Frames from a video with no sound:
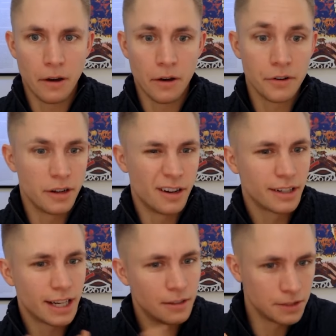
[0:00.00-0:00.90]
are, are
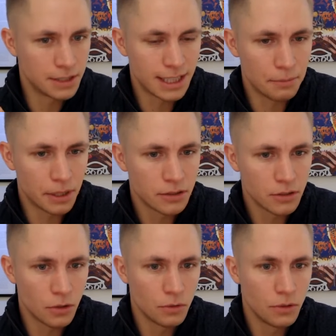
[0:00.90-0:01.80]
kind of a stepping
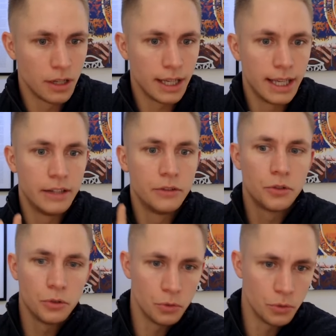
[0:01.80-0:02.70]
stone
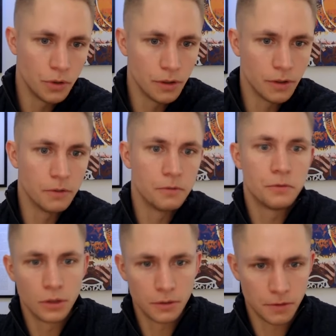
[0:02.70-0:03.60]
into the
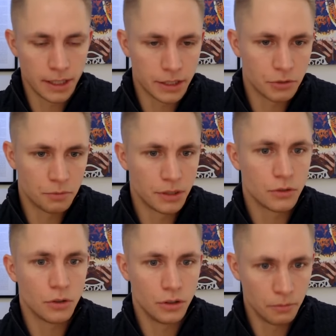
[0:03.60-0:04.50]
fully fledged
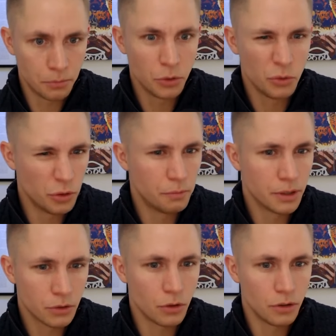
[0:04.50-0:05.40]
Bitcoin, pure
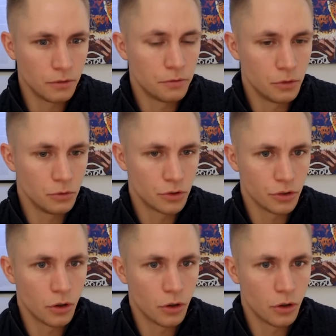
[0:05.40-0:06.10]
Bitcoin future,